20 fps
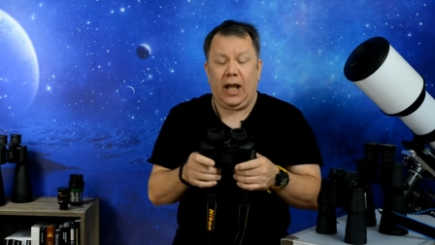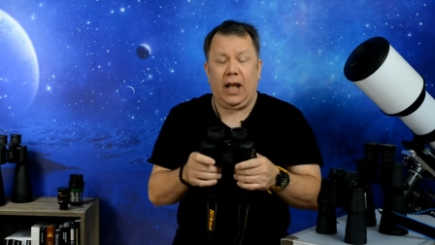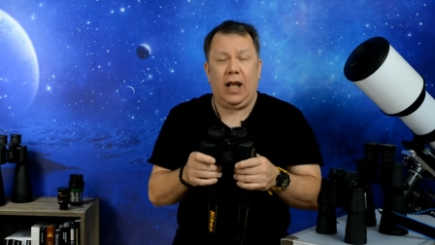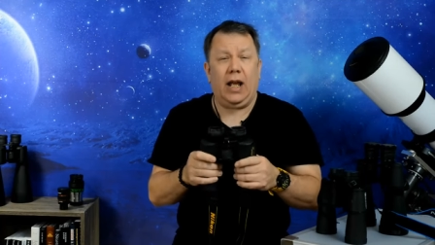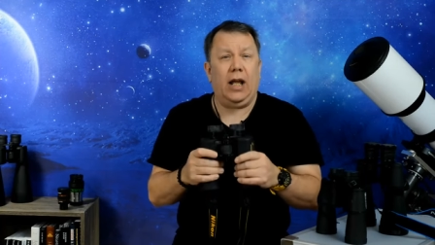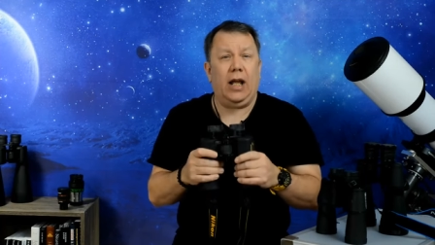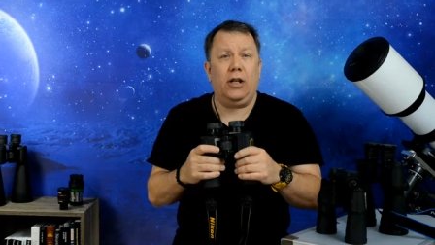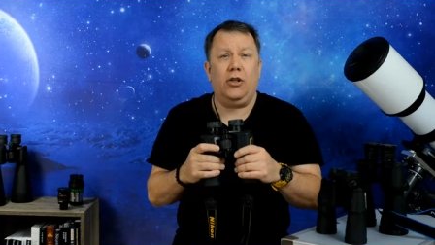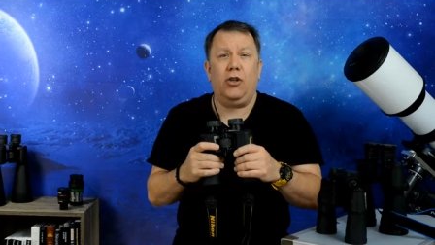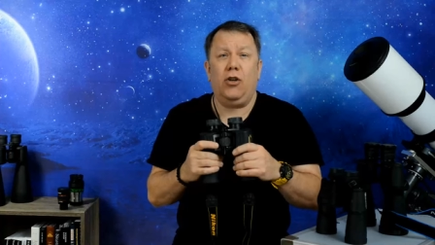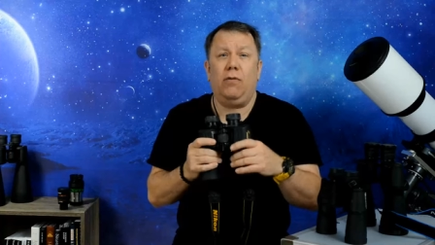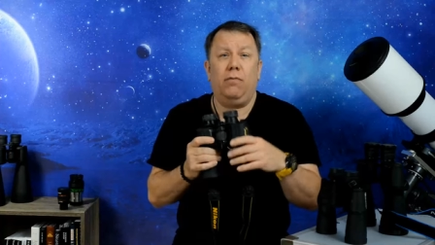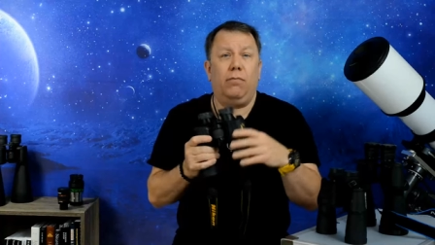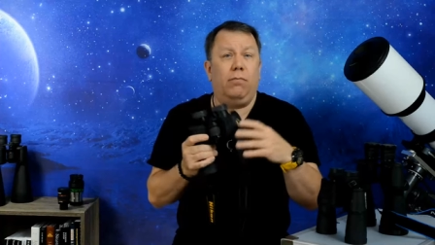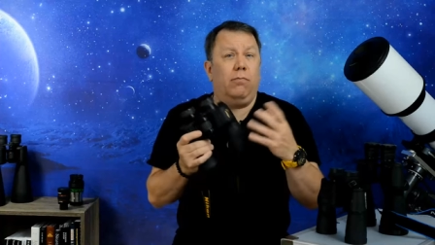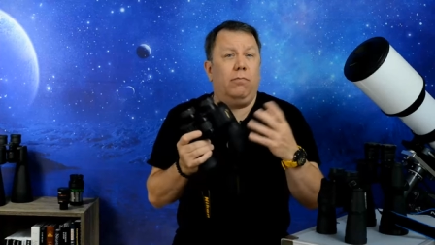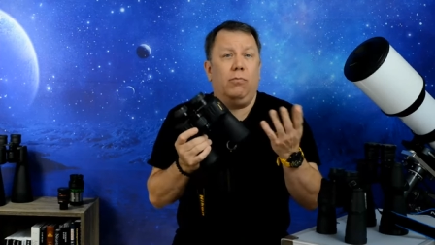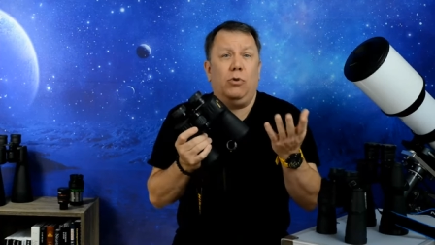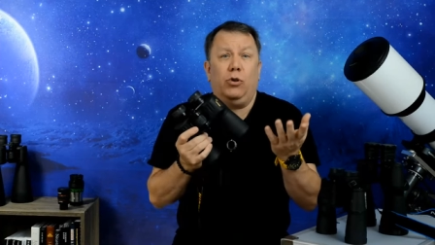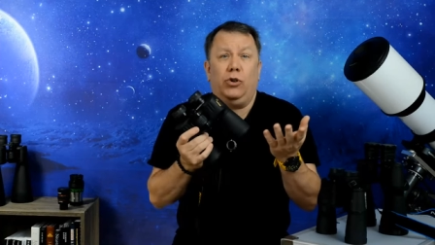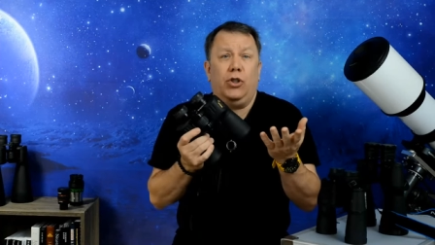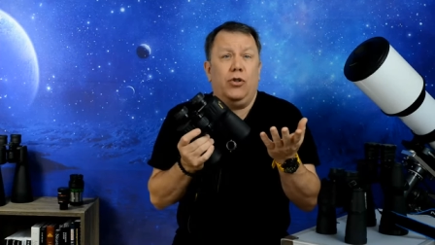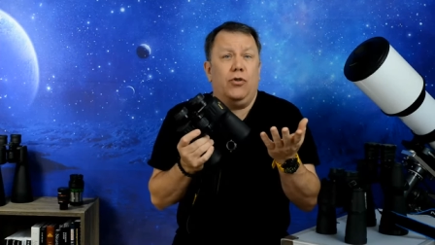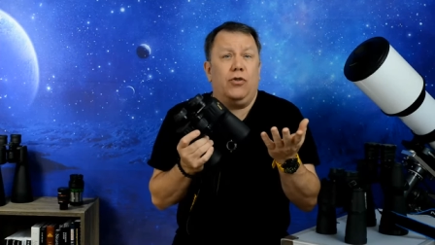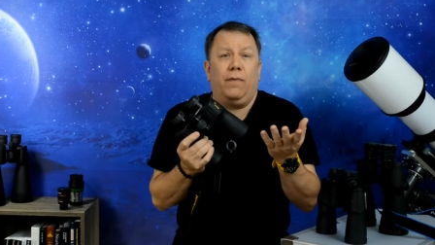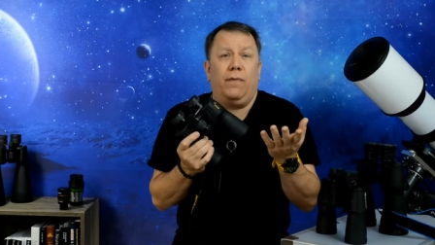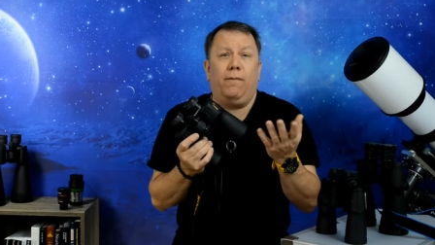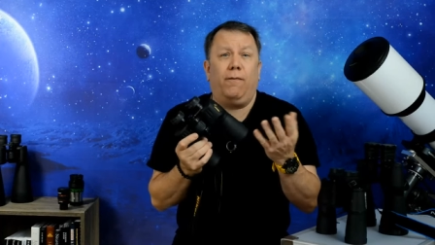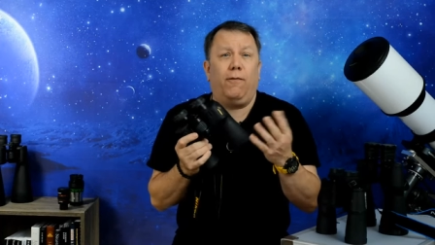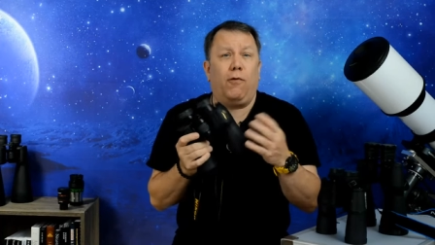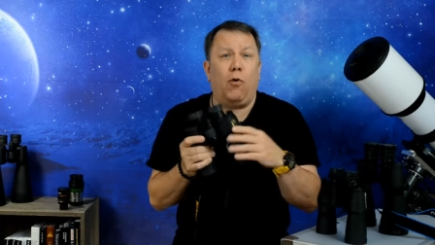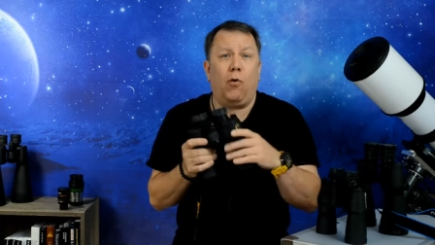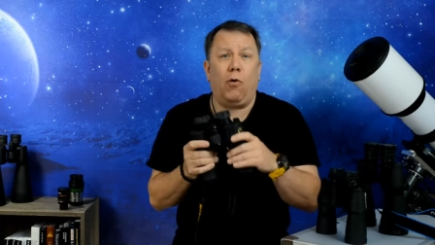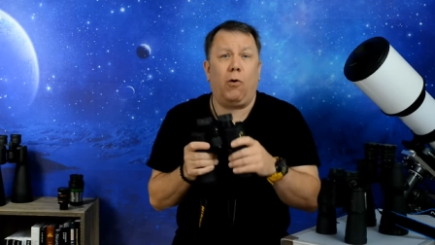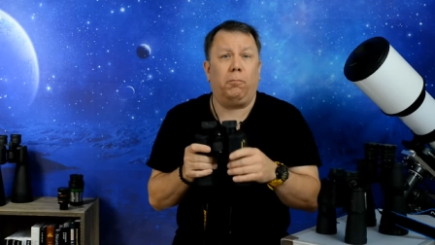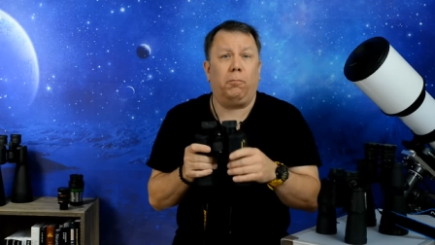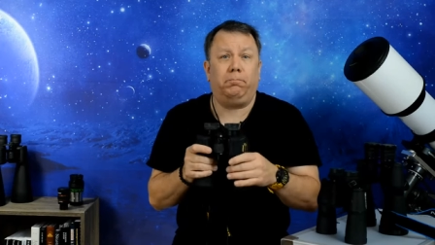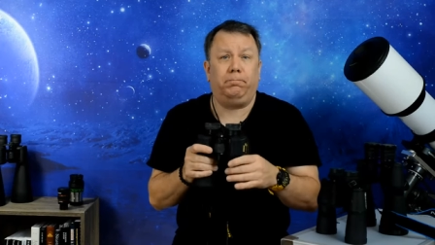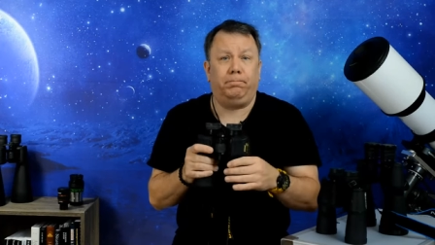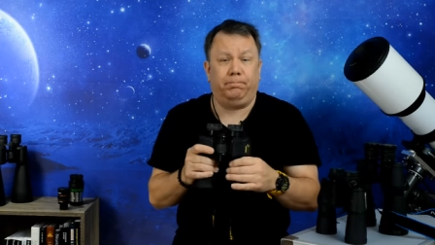and you will use them
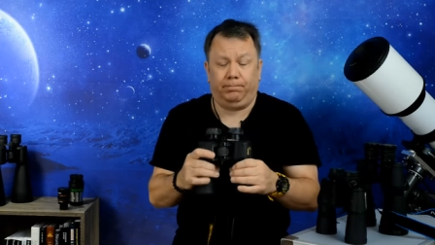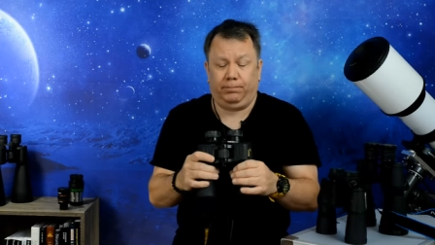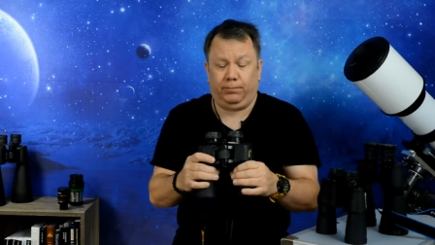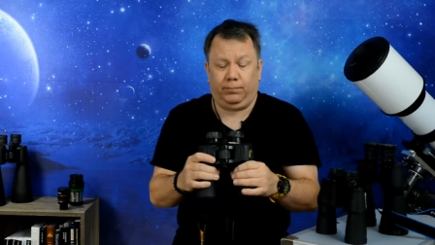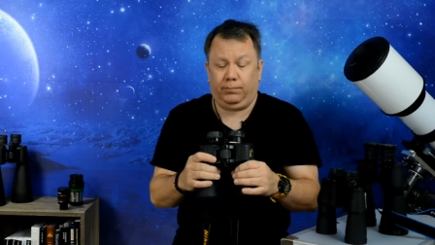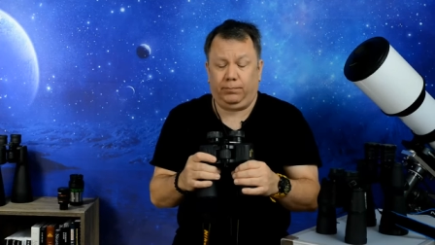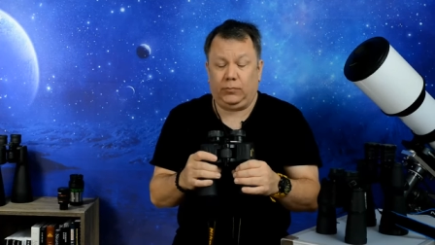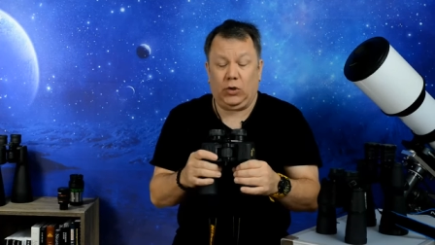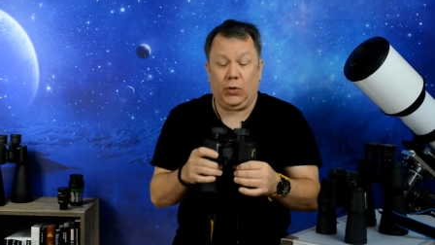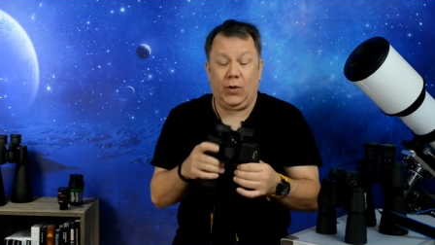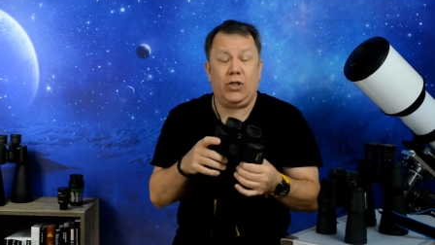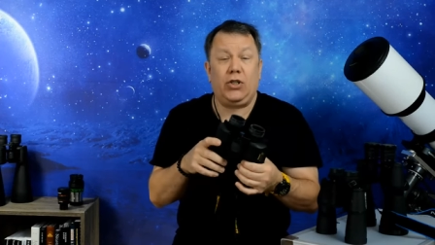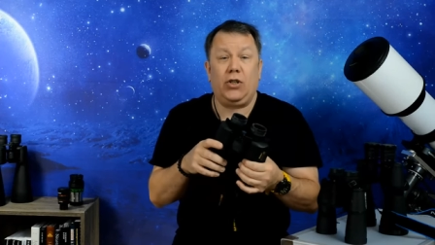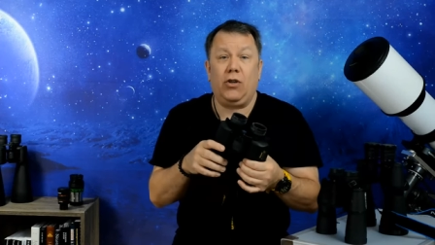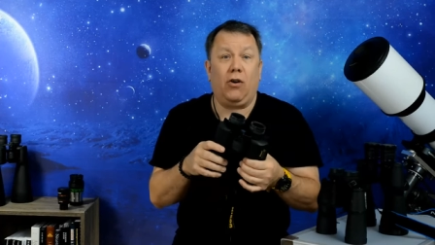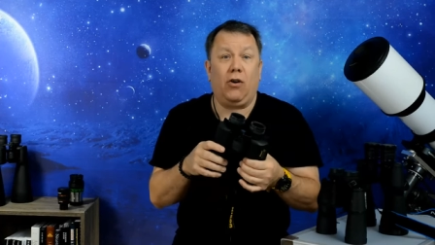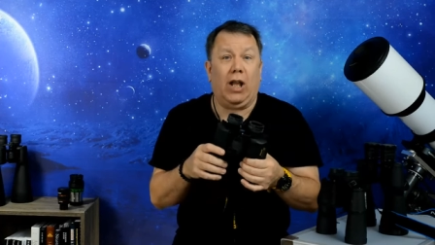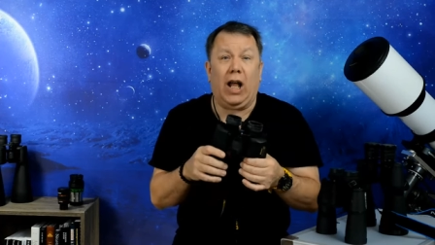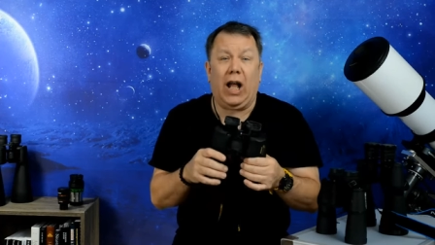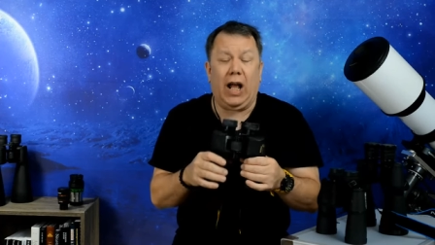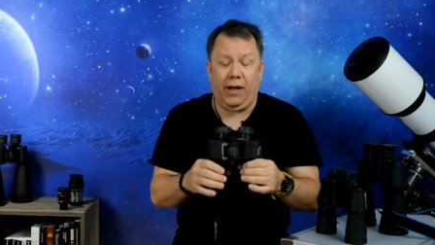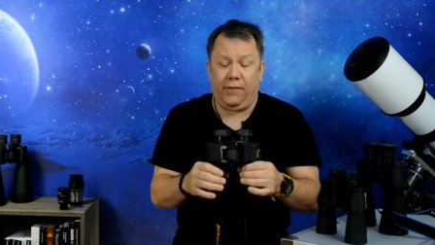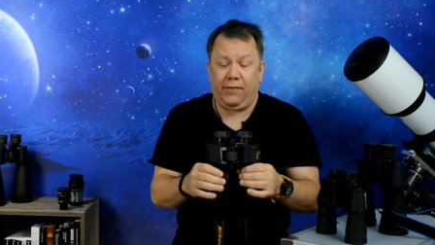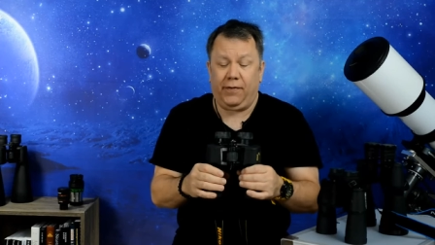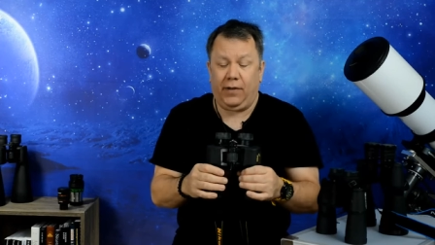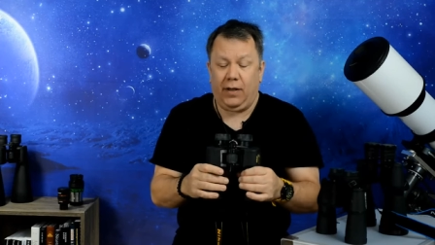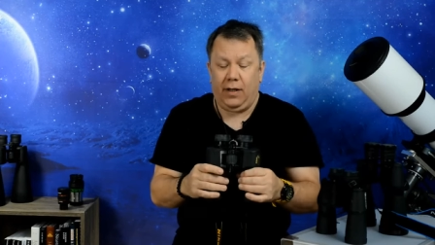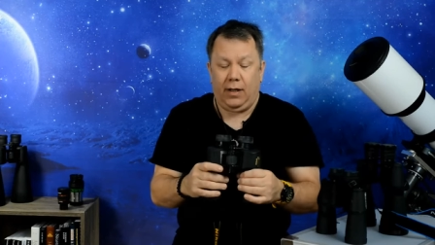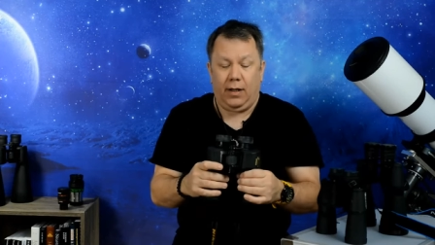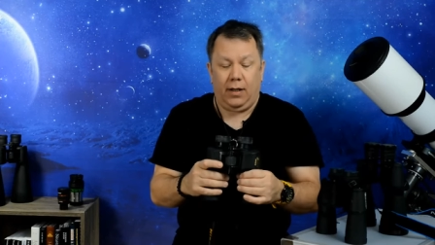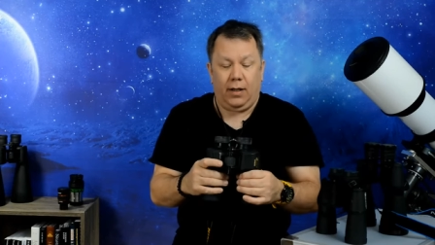for the rest of your life.